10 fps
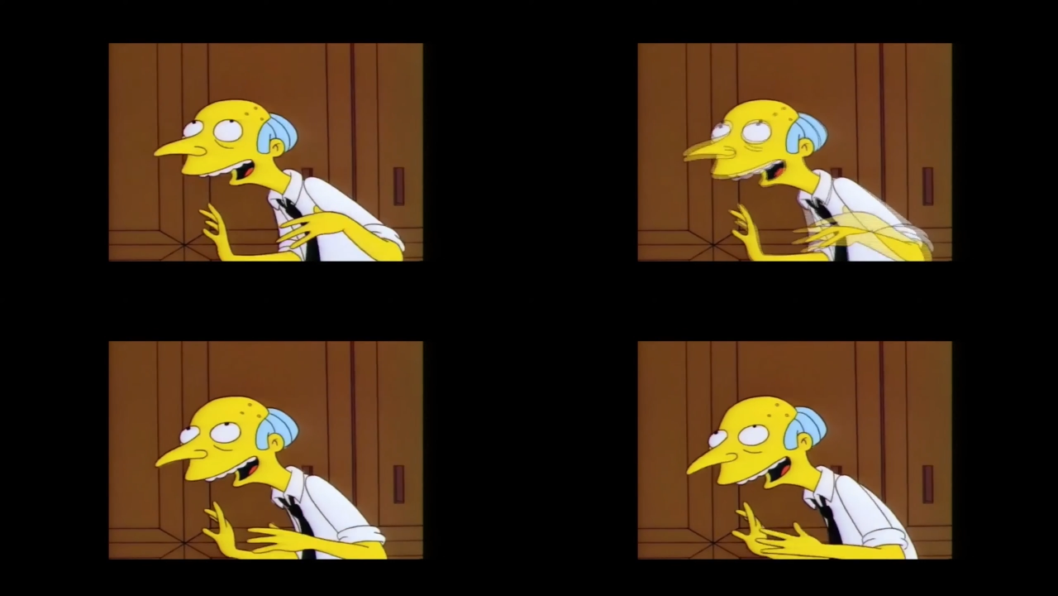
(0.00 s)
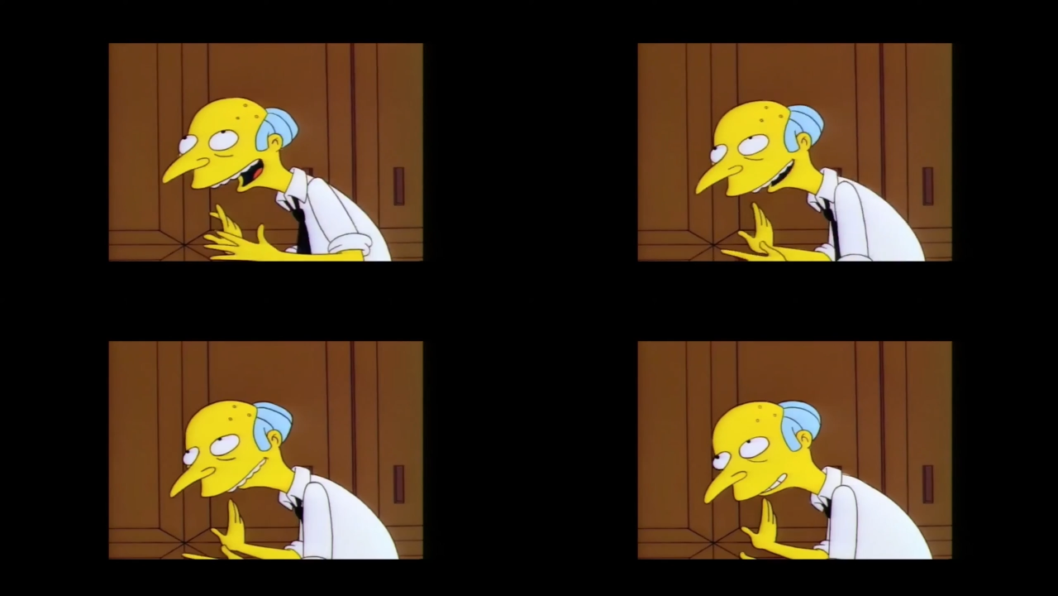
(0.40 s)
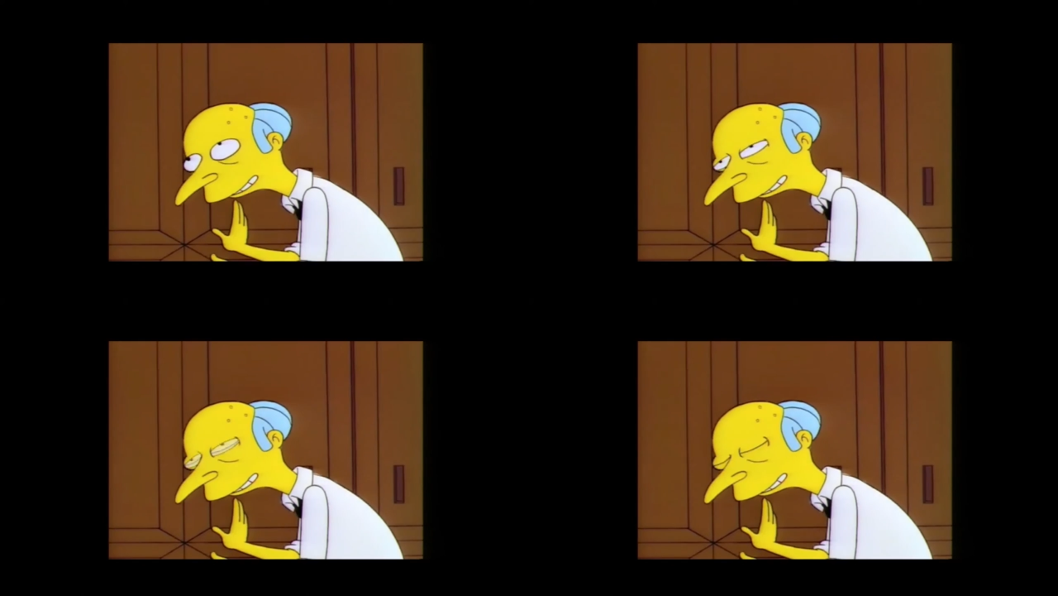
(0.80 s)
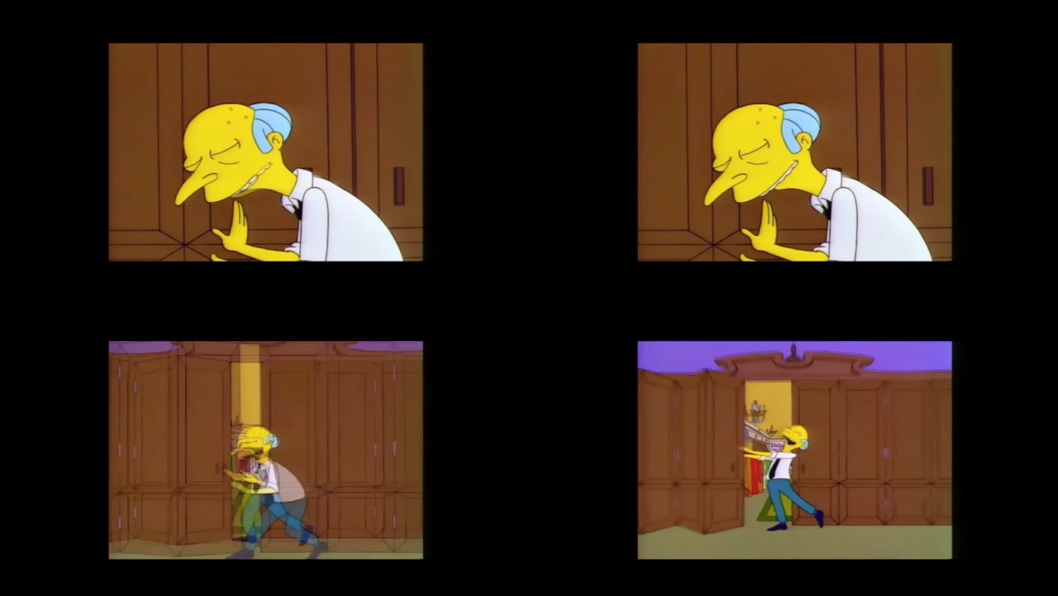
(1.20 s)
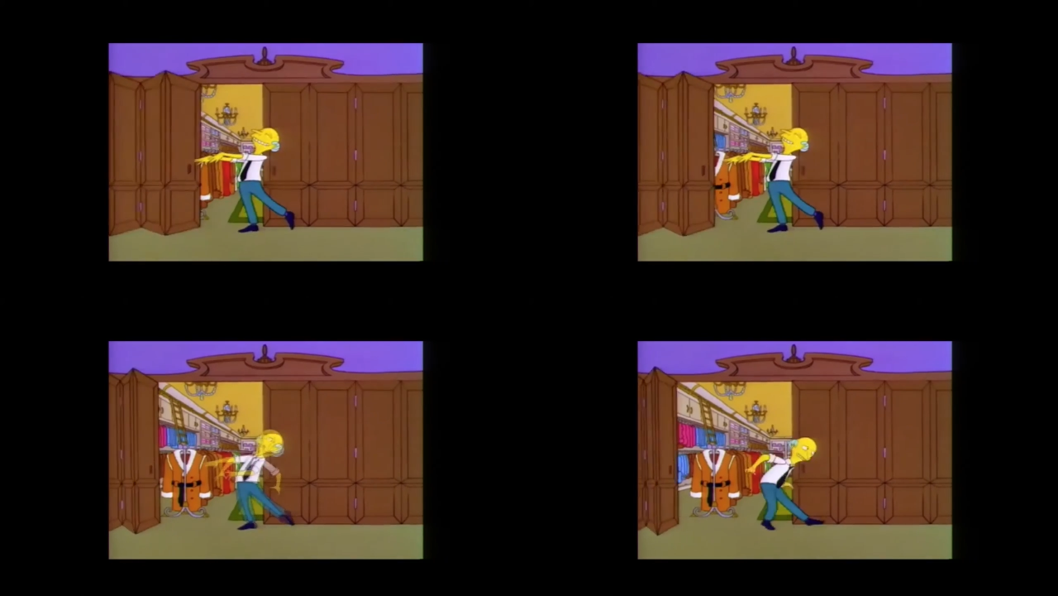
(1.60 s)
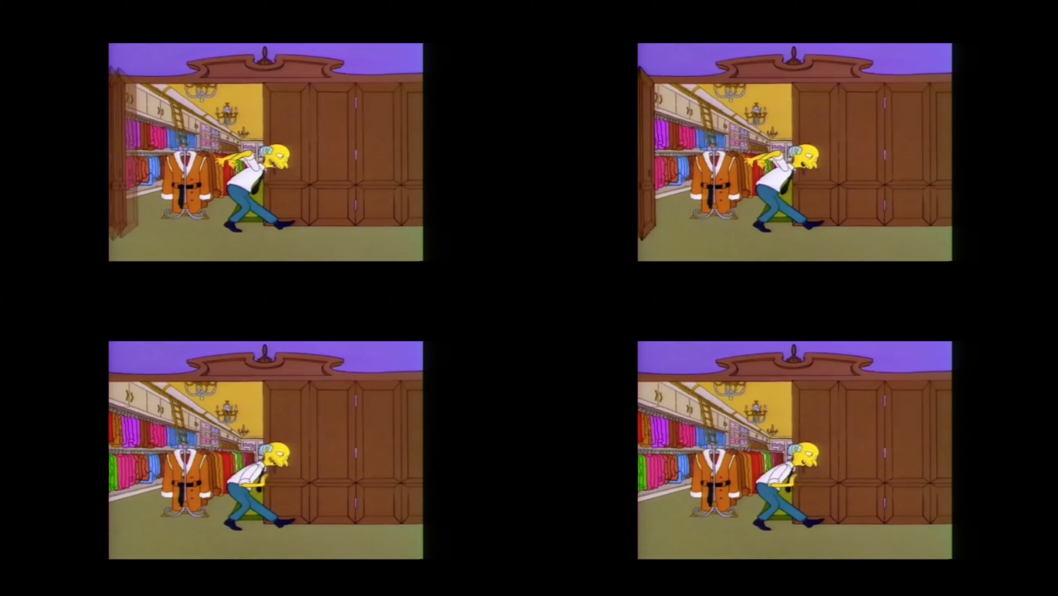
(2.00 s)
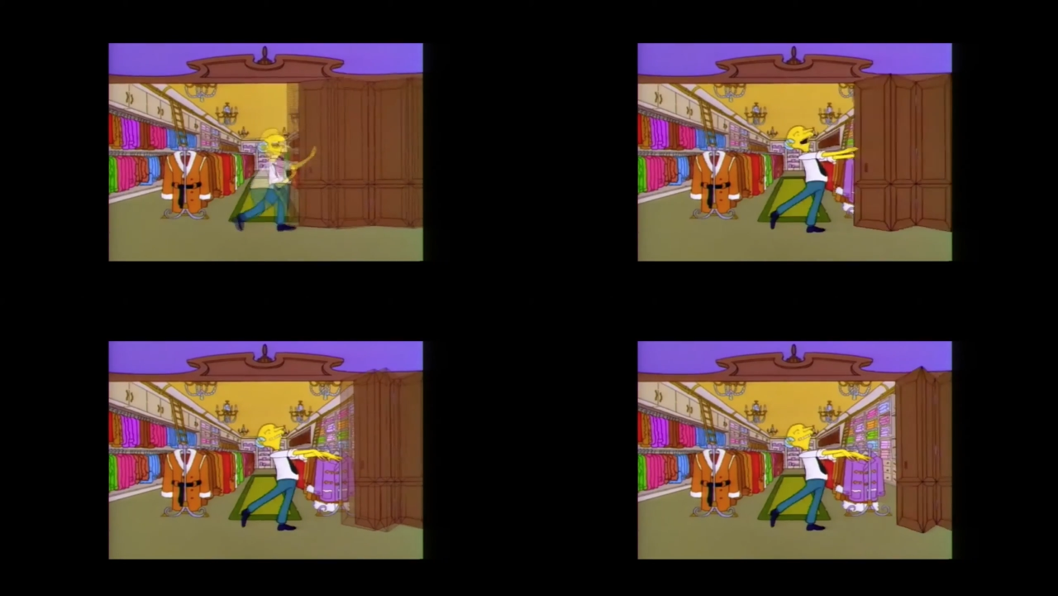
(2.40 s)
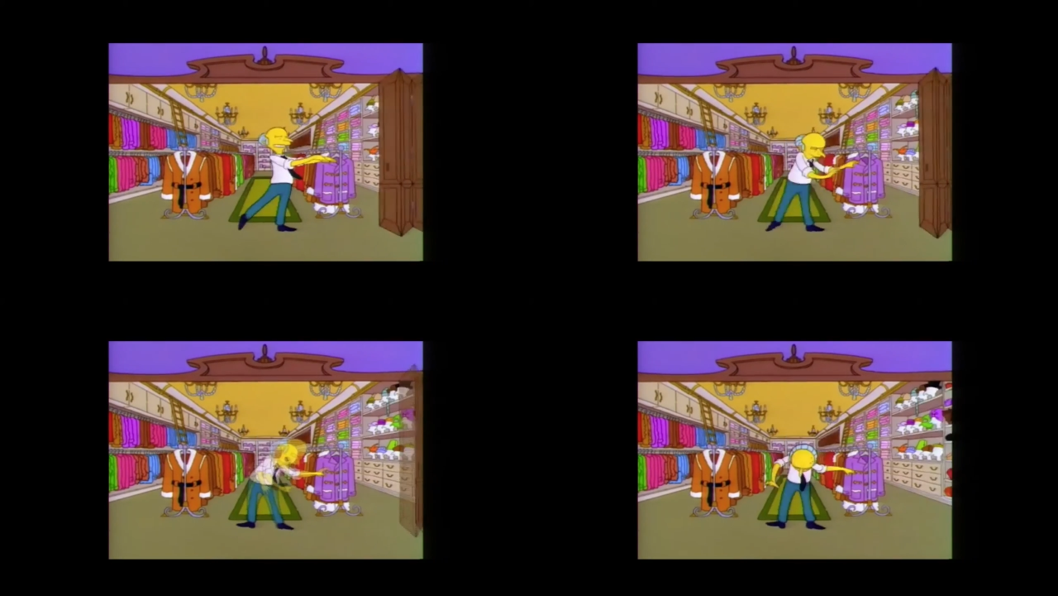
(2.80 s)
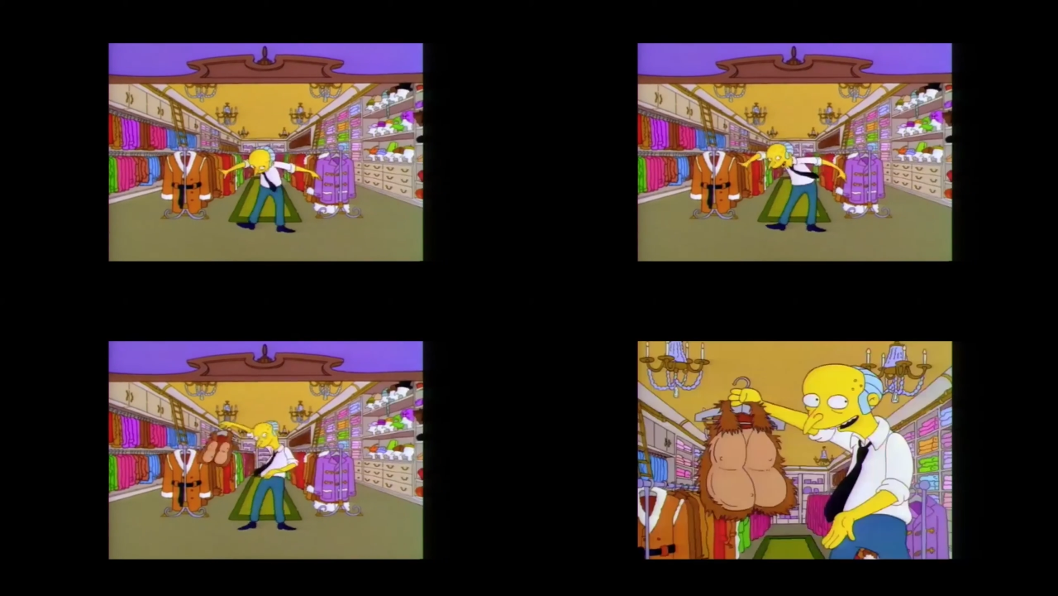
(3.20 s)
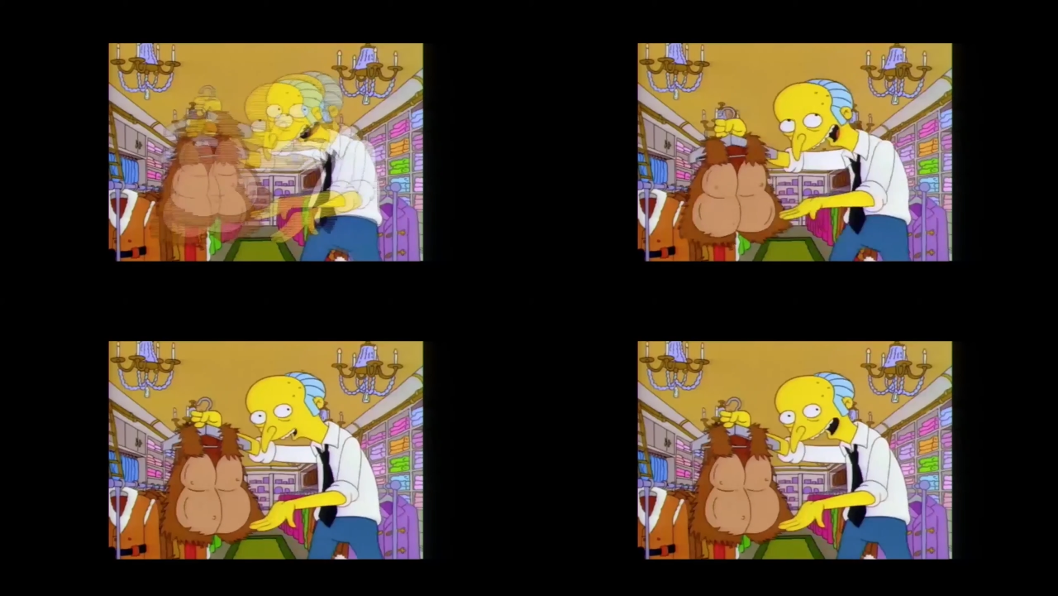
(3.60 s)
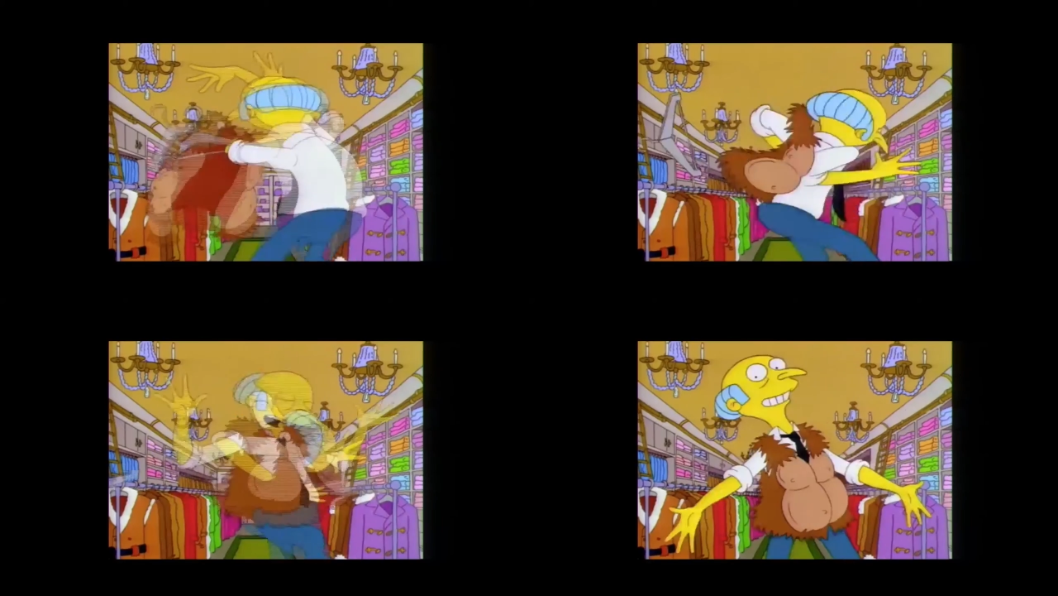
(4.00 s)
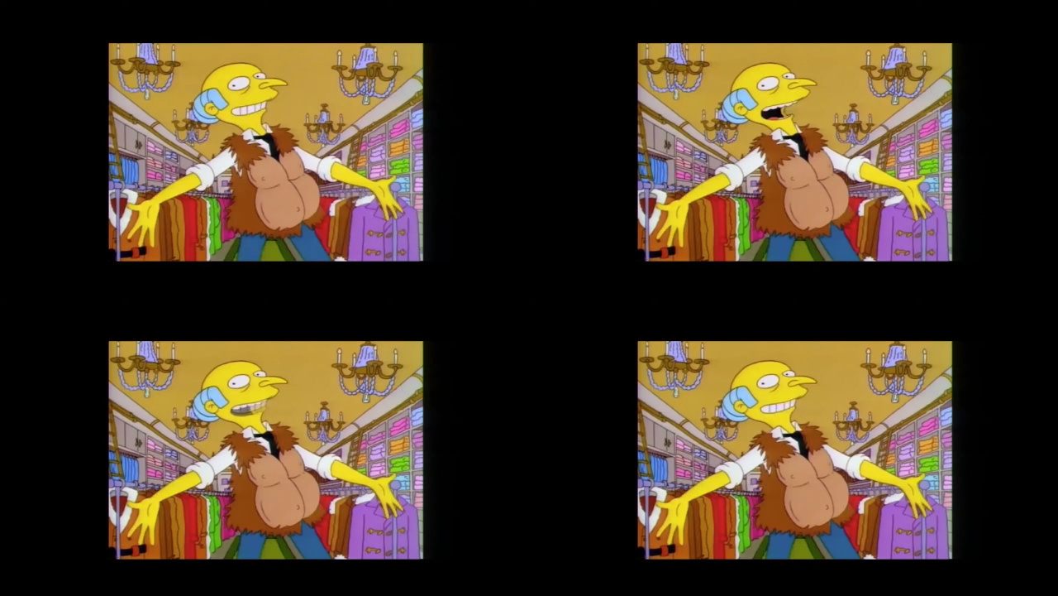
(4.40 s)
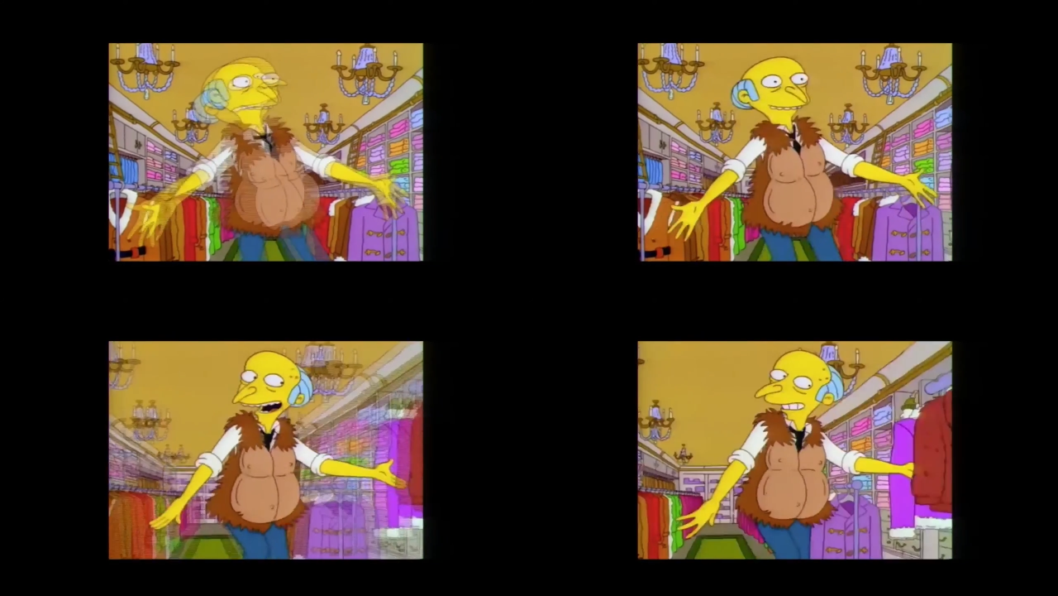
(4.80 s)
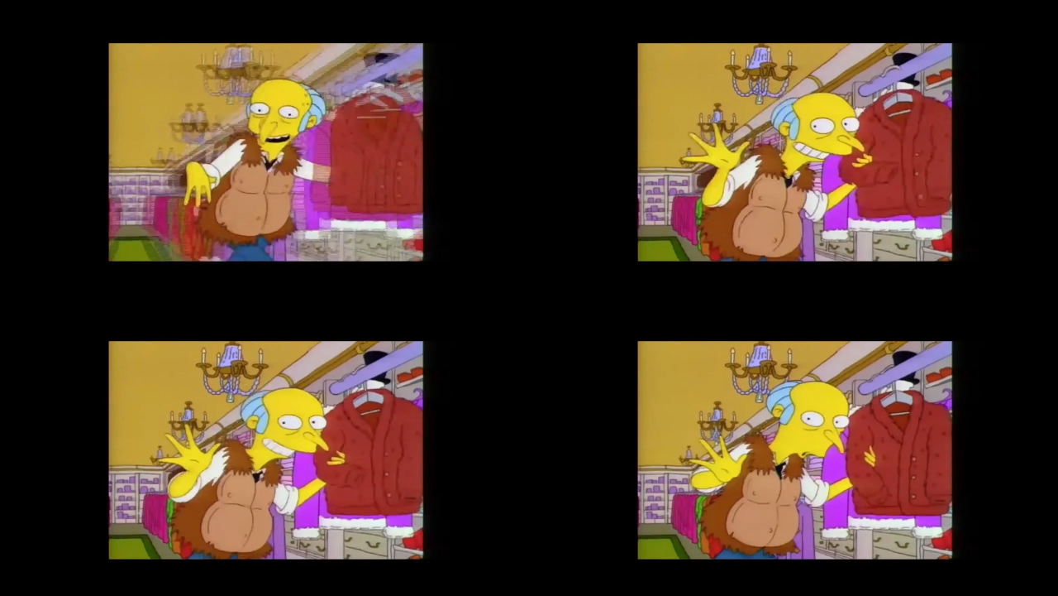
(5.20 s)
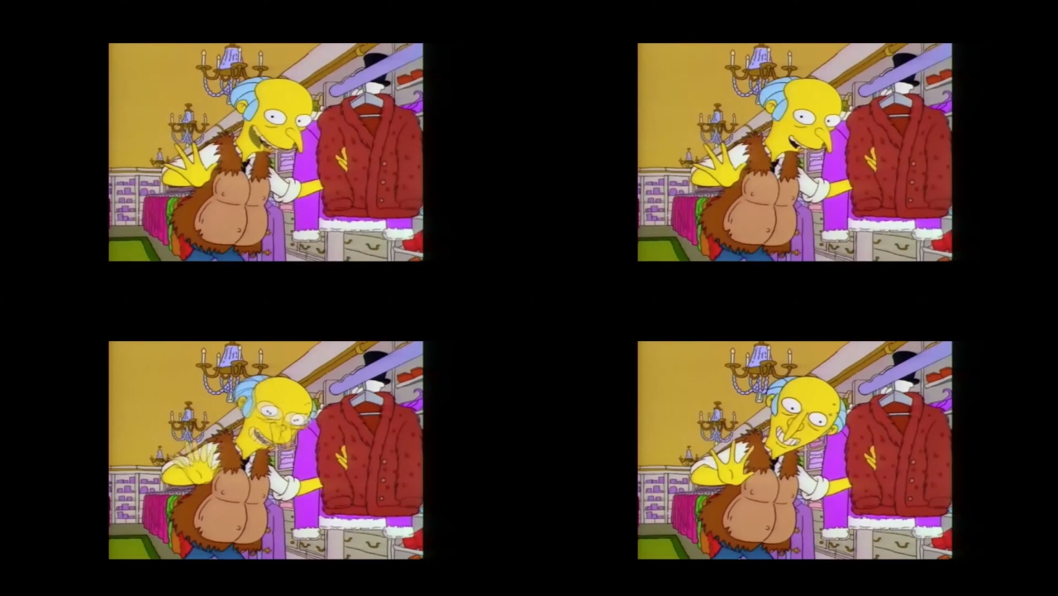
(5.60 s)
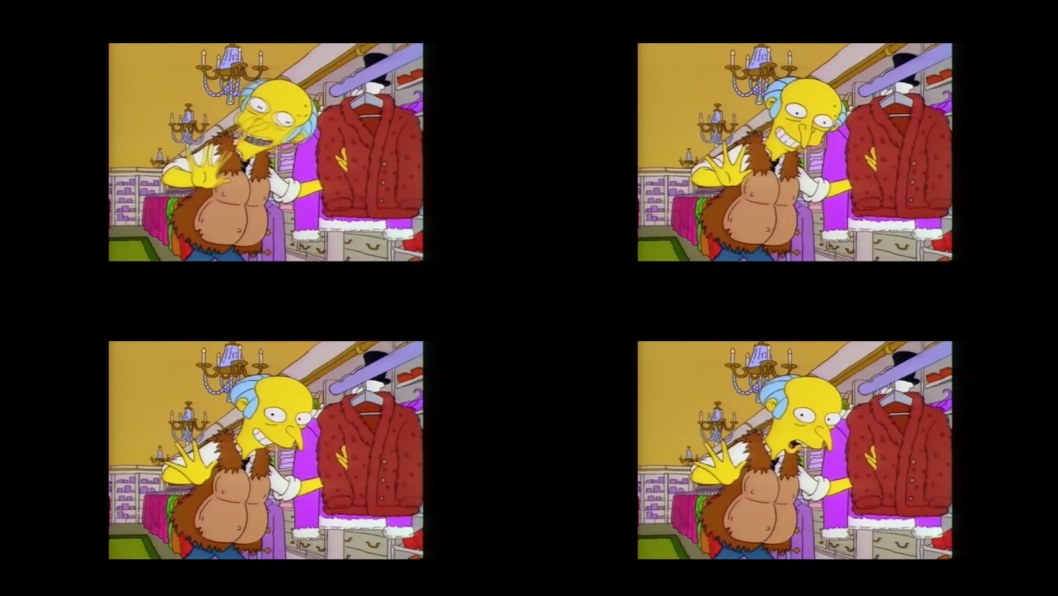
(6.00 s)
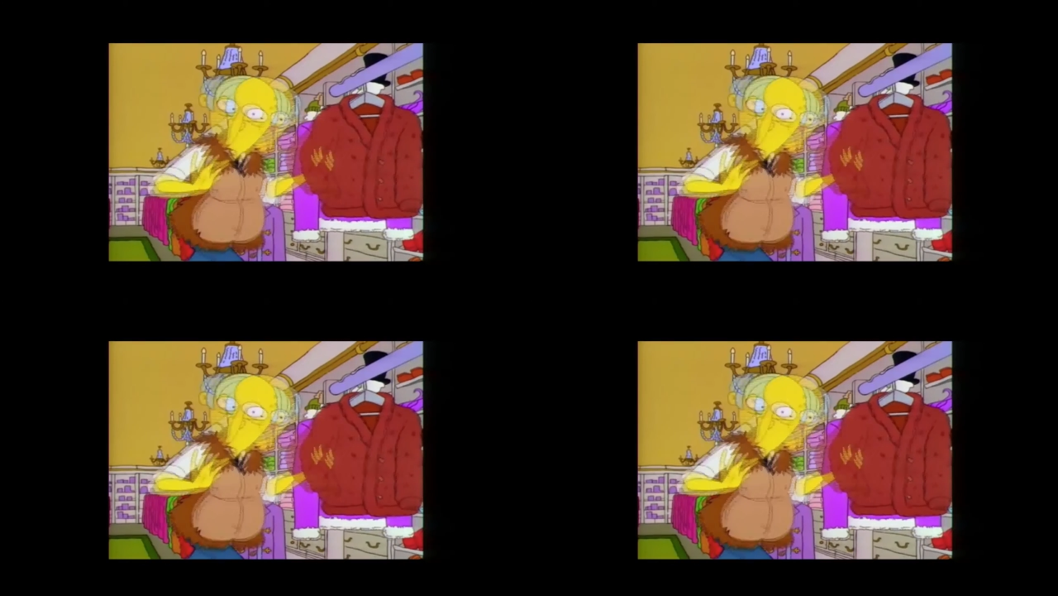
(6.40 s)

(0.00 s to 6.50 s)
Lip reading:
Nobody's mouth can be seen.